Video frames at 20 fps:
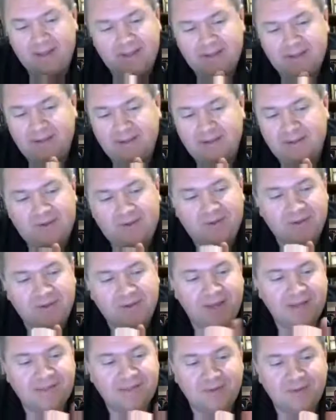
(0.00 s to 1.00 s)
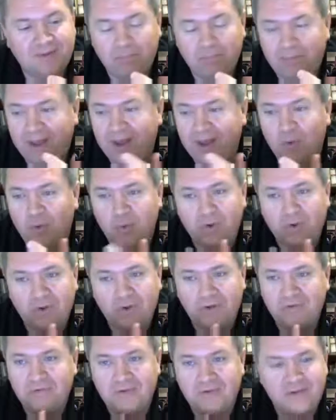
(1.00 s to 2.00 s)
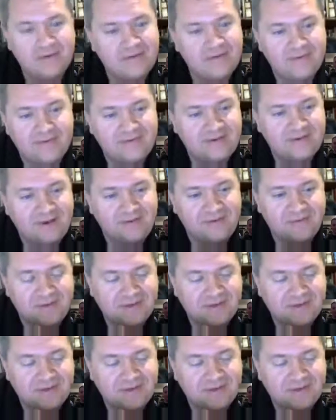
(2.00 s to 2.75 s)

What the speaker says: all kinds of Beowulf and stuff that's